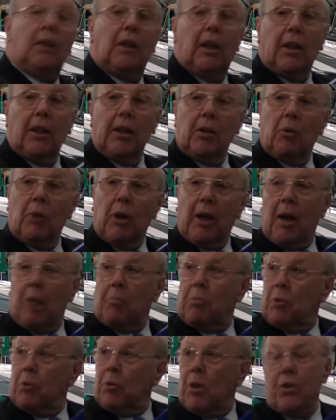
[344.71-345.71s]
I think what
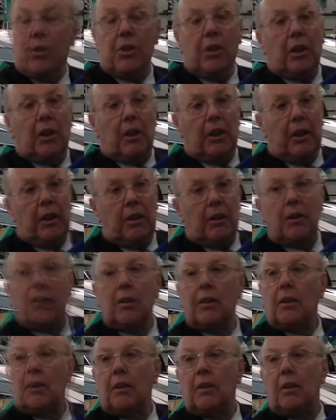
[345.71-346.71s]
happened was he got hit
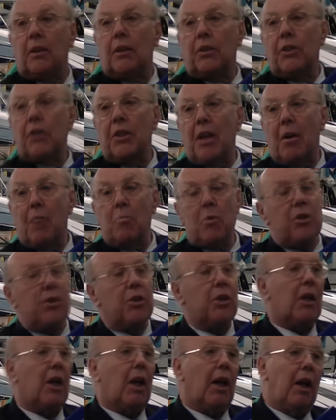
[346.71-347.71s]
and
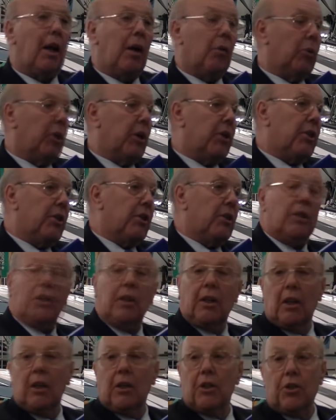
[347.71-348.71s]
damaged and went into the
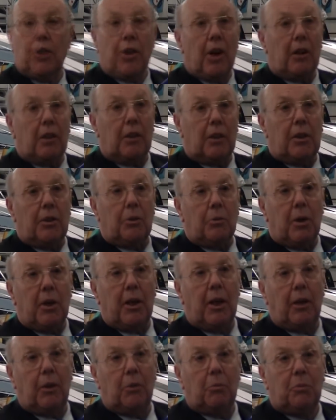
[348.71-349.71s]
English Channel on the way
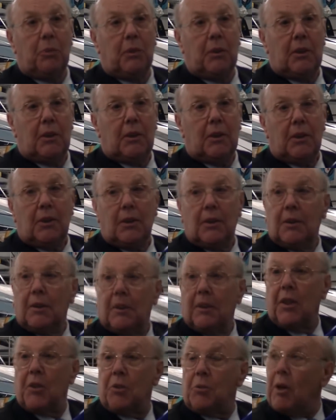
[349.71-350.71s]
home.
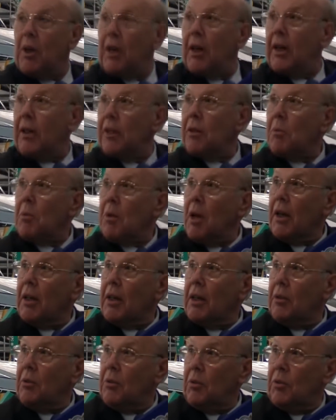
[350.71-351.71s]
That's where he ended up. And
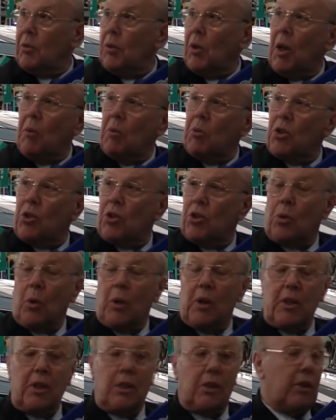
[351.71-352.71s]
he was just
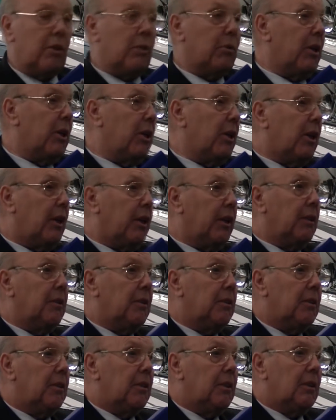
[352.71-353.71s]
22 when he died.
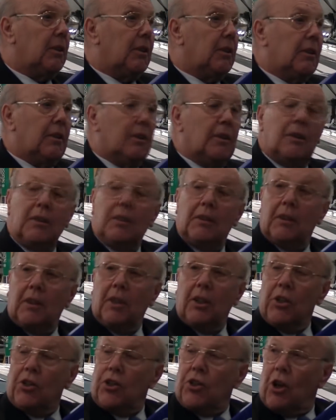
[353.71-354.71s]

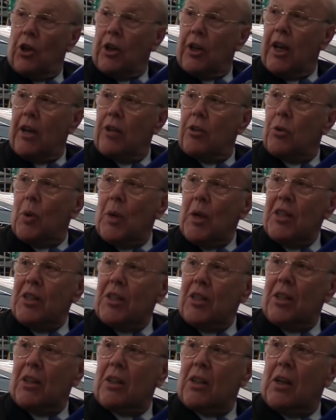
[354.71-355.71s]
And he'd shot down 26
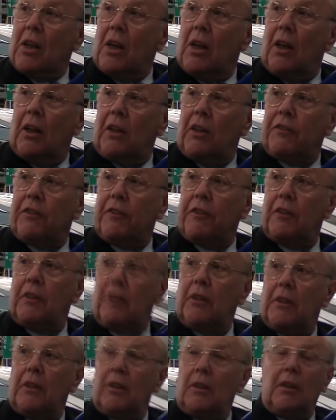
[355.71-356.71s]
and 8
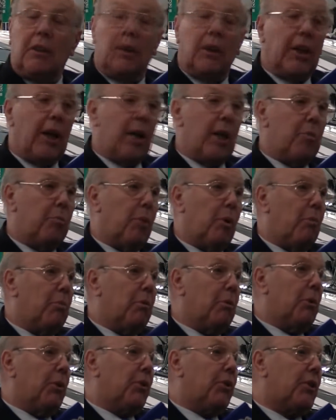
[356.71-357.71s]

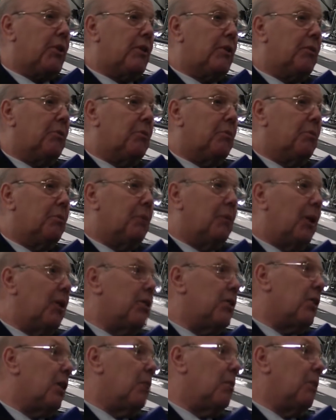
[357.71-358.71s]
probables by
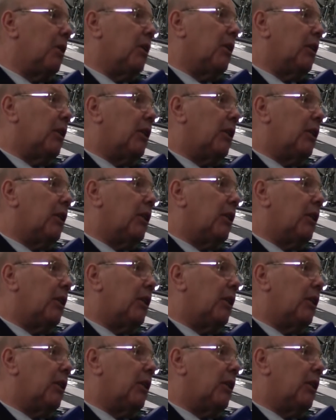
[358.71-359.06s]
the time he got